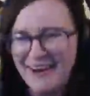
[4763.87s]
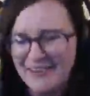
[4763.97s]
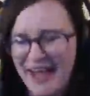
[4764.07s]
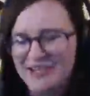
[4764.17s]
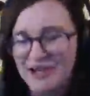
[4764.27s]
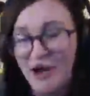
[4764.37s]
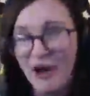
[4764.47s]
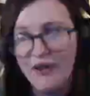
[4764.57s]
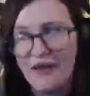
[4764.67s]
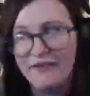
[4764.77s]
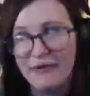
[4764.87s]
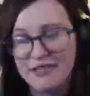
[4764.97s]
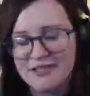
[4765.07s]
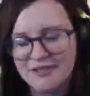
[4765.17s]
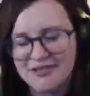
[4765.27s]
on that on that very
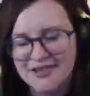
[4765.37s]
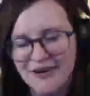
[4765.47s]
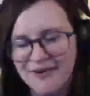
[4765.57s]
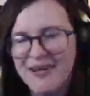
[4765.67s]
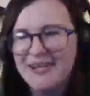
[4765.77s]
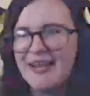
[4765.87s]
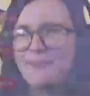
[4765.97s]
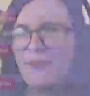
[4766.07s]
sus note, that